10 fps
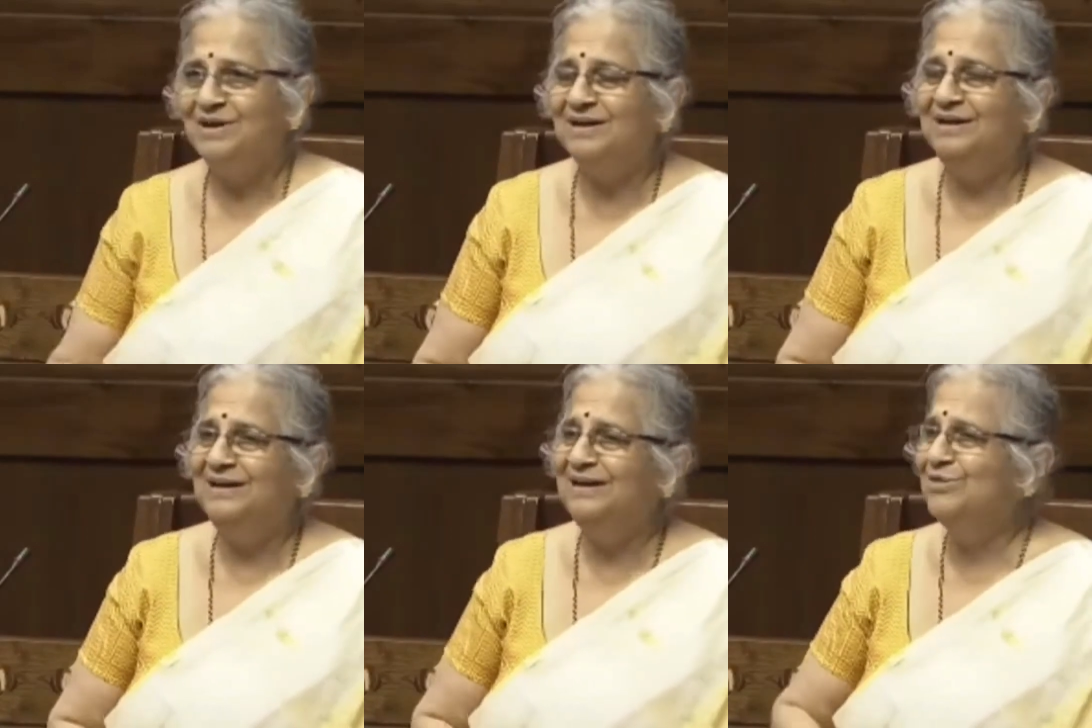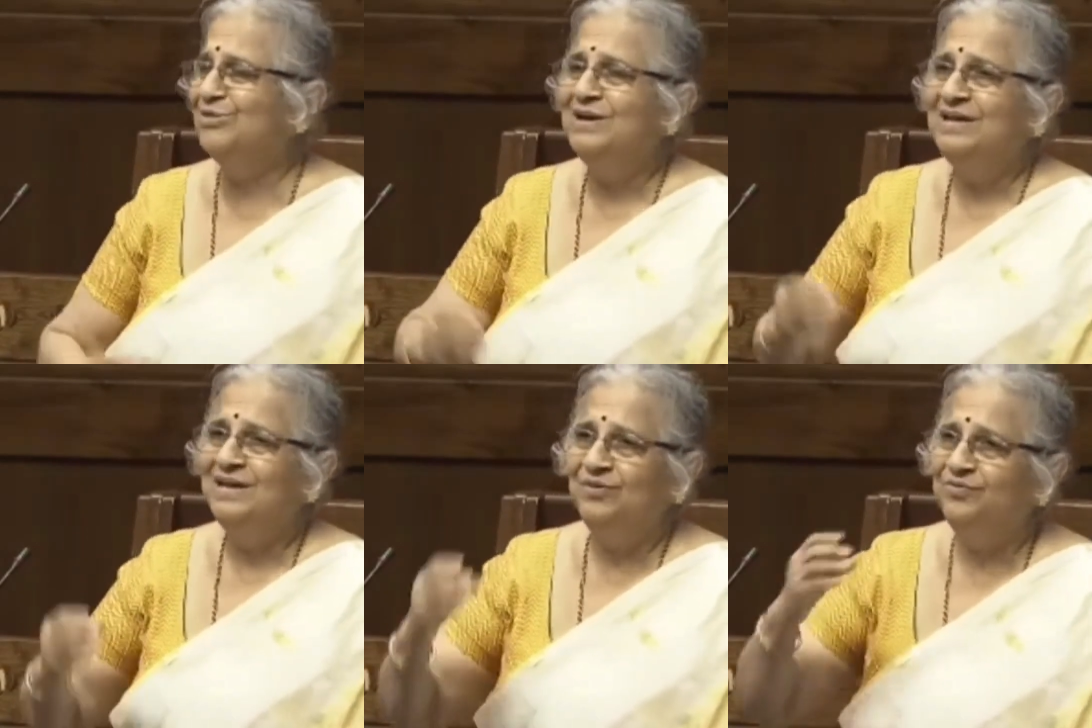Sir, it is,
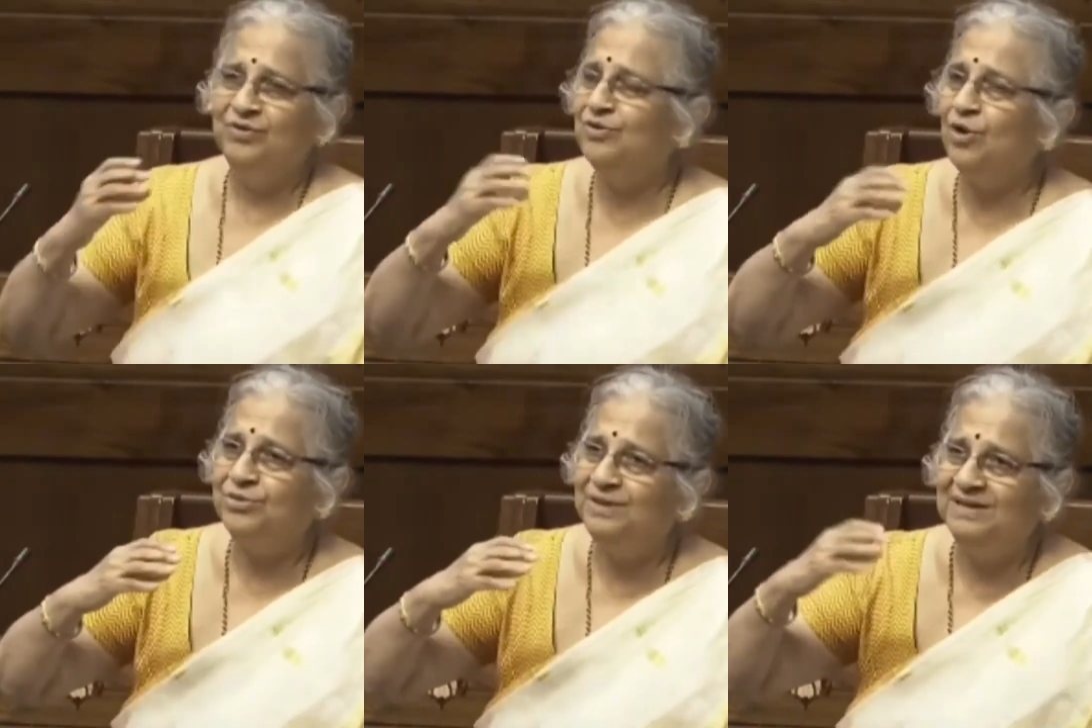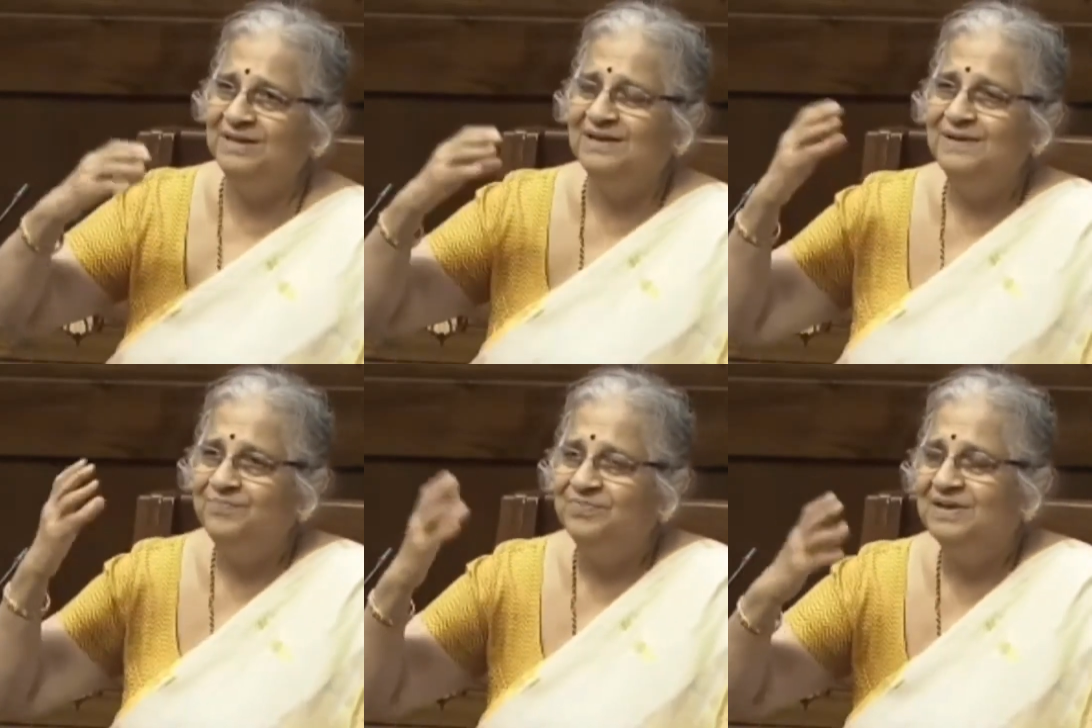if you would have
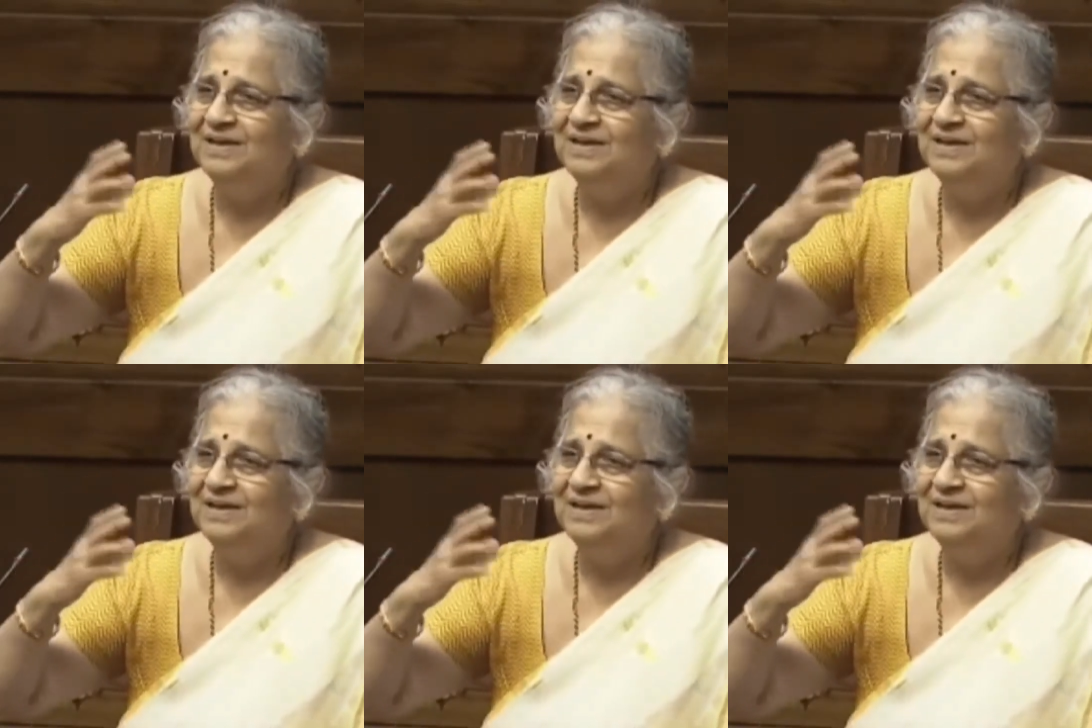seen